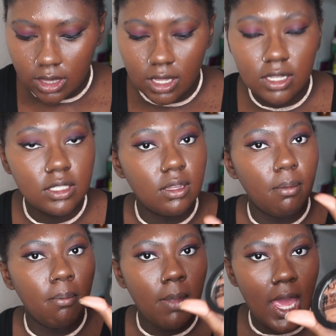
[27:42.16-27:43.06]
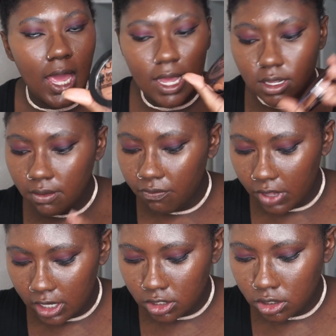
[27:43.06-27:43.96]
this matte
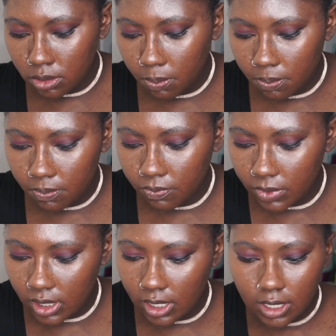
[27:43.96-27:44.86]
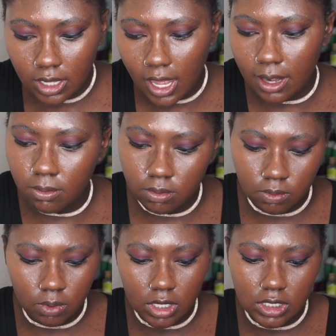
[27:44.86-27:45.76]
finish, like
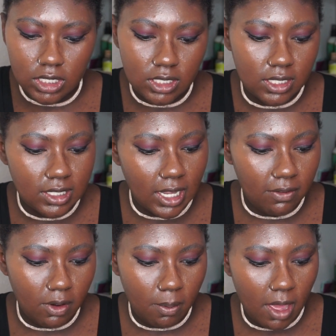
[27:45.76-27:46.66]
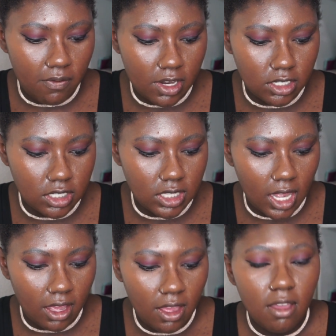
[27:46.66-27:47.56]
what is this? It's not even a matte finish. It's
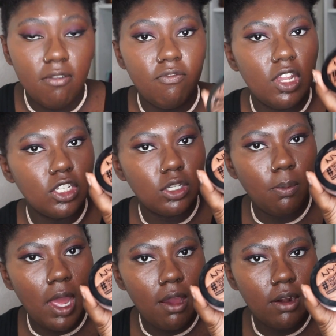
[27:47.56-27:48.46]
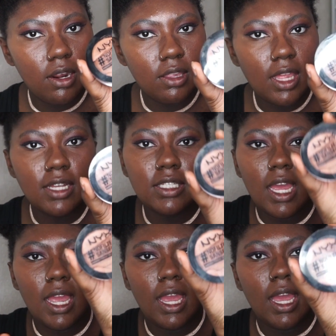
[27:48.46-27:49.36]
like finishing powder that's
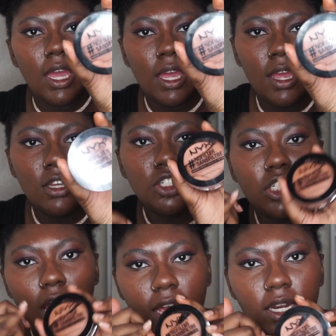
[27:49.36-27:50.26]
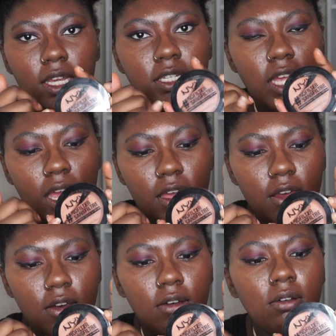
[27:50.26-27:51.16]
like shiny as
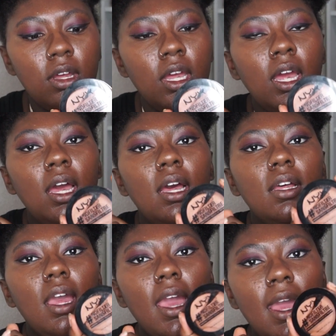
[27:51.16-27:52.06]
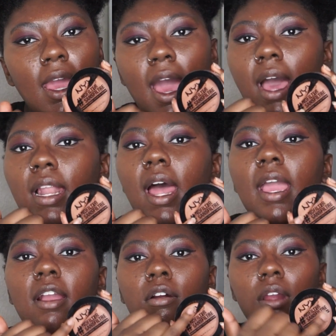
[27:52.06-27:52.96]
hell and got
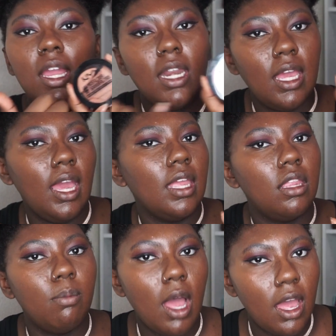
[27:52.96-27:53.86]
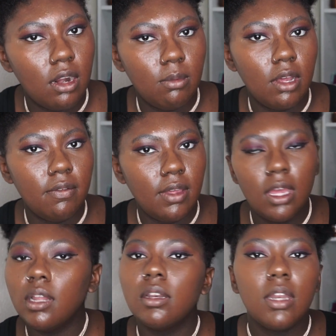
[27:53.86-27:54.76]
like granite at the bottom of
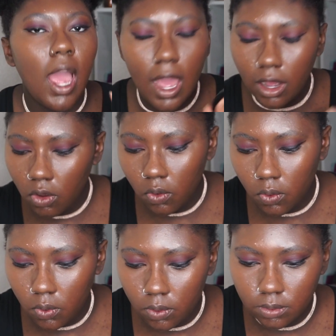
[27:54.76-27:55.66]
it. Not cool.